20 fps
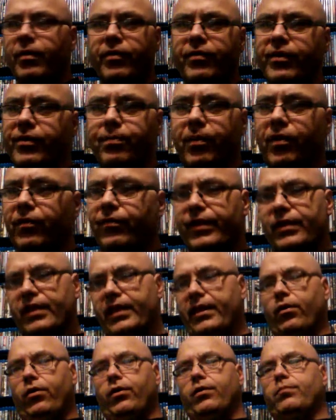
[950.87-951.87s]
movie is
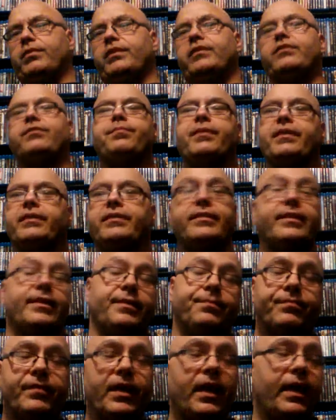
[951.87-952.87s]
perfectly harmless. But
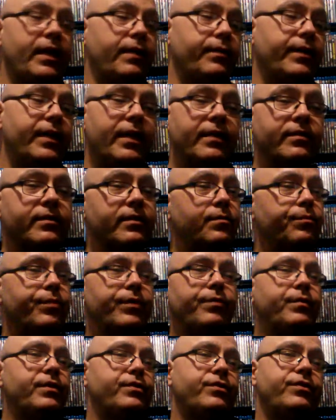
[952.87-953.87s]
anyway, that's going to
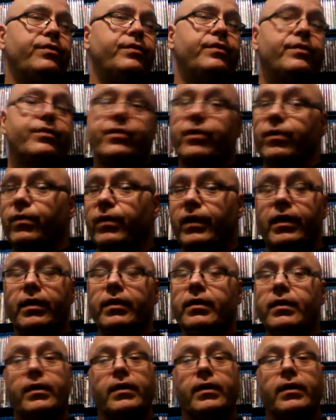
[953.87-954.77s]
pretty much do it. So